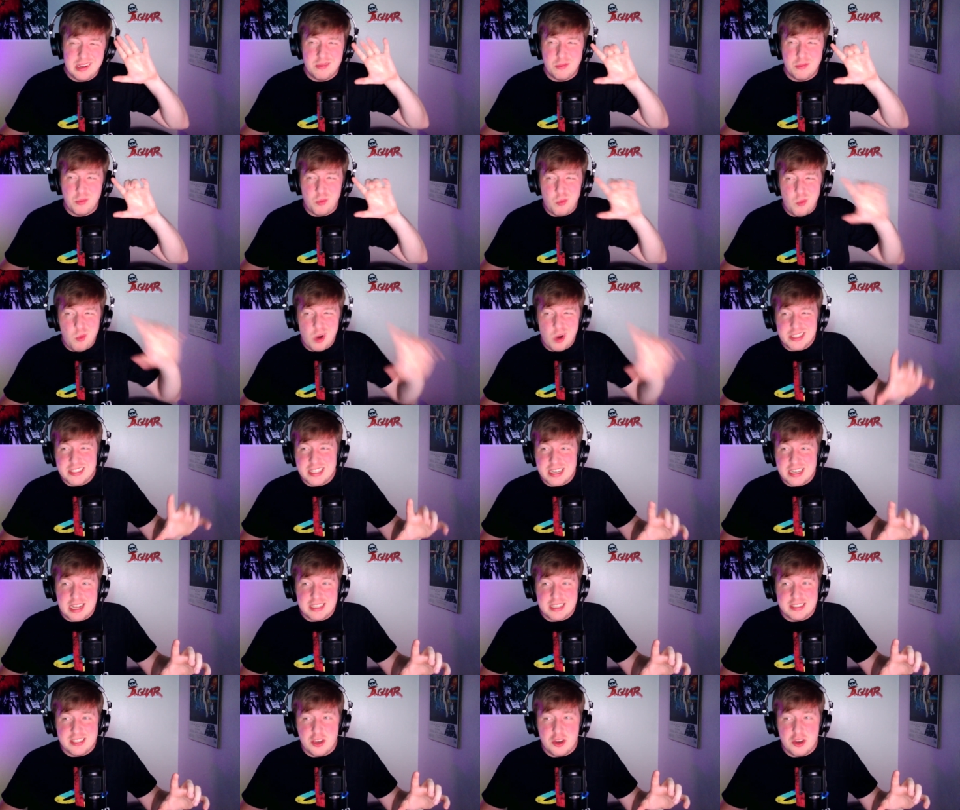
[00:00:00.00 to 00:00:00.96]
wasn't
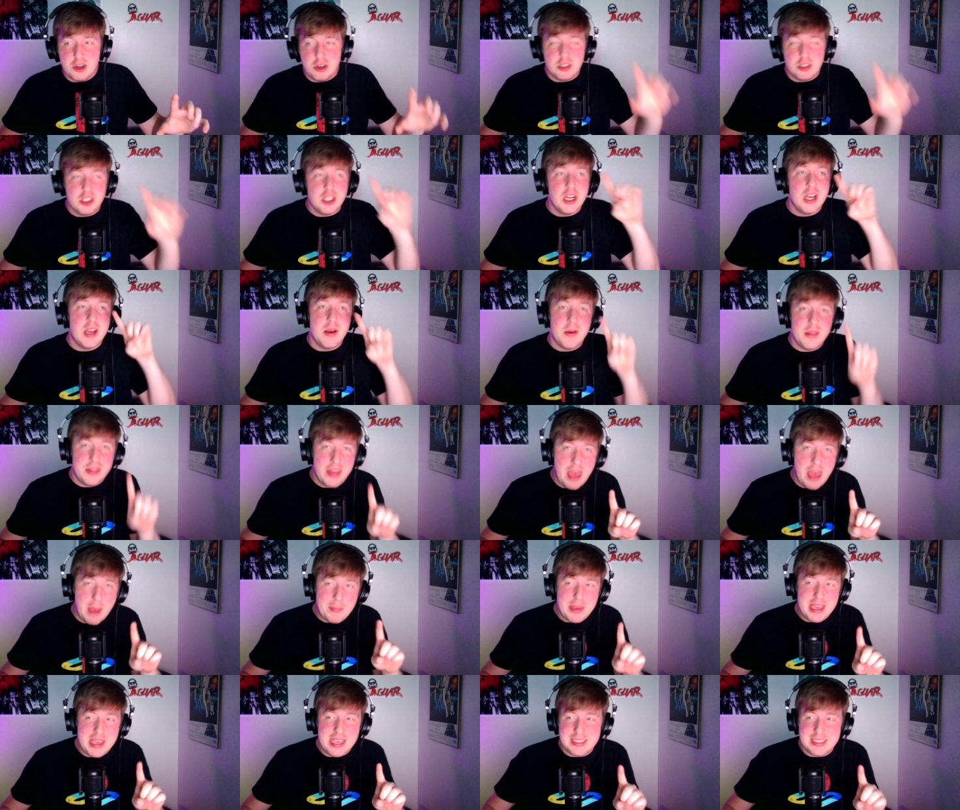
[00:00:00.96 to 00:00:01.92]
as huge. That
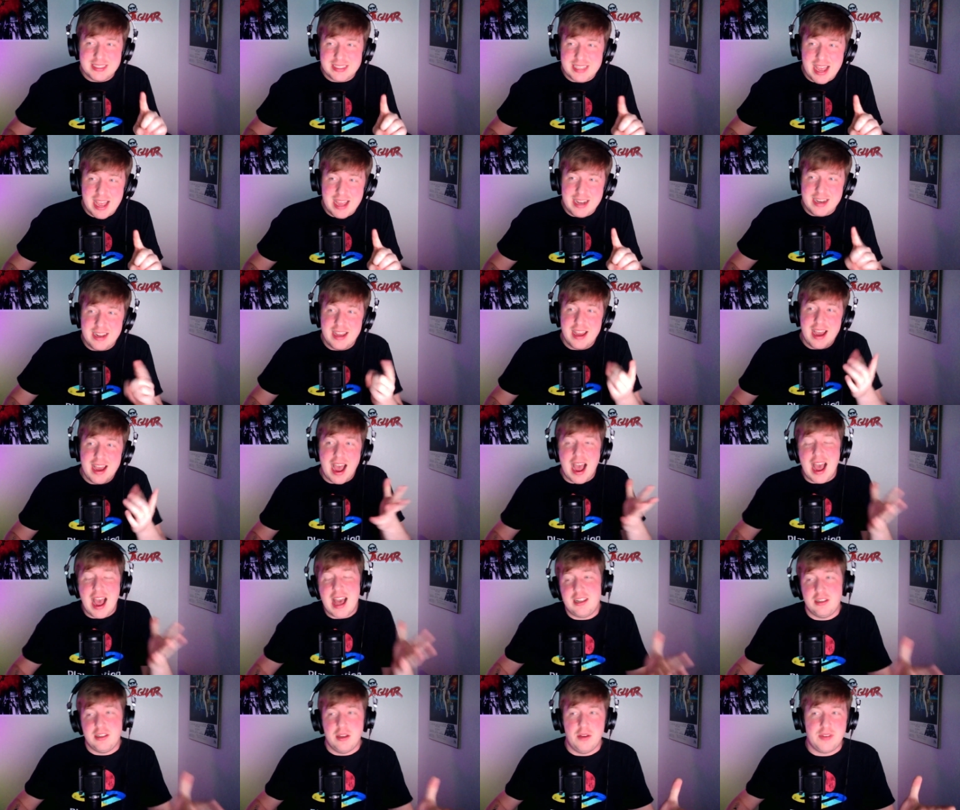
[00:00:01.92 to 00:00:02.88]
being said,
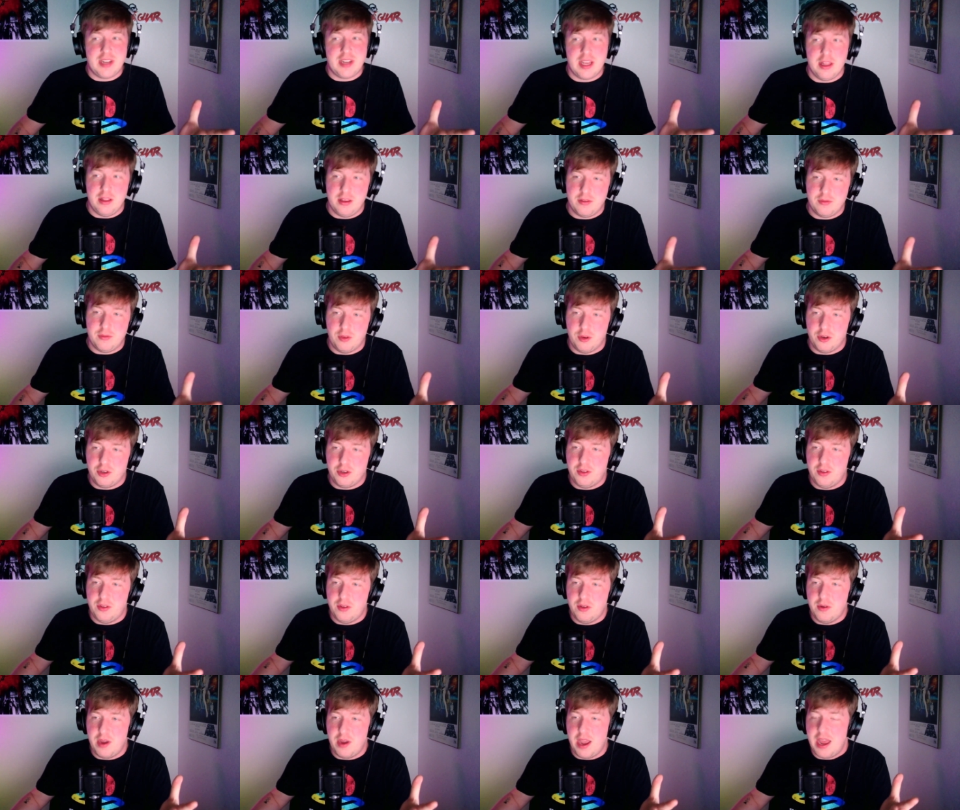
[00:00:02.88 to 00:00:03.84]
I loved Killing Floor
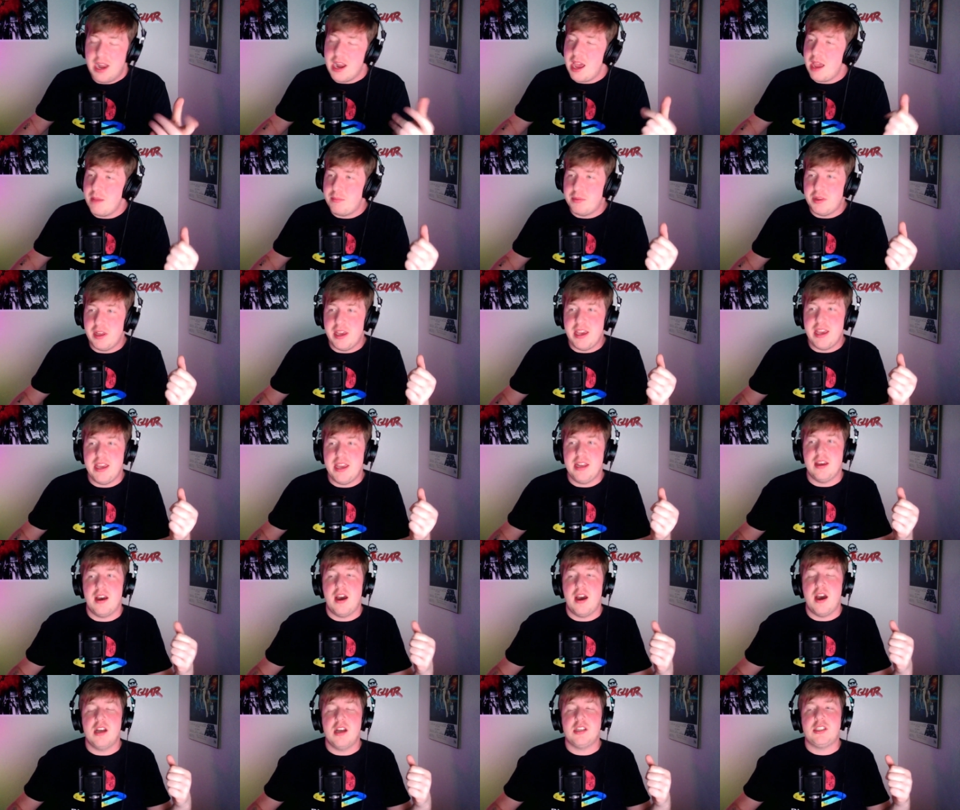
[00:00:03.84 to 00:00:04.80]
2 and I played
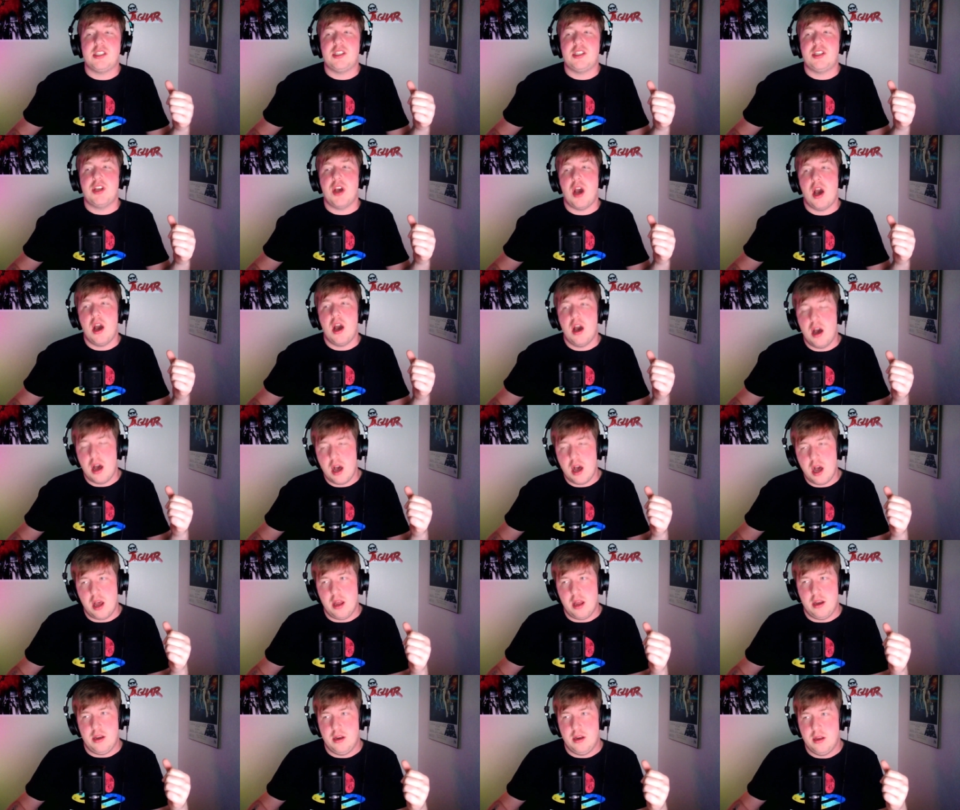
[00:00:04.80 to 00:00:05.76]
a
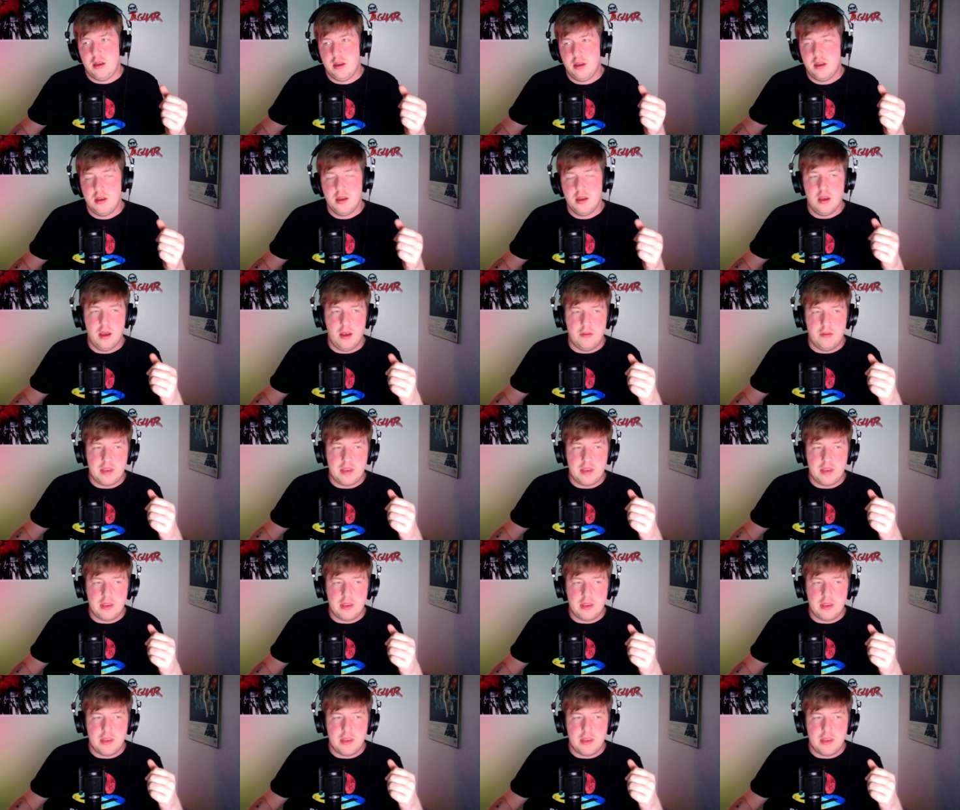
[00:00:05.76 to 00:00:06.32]
ton of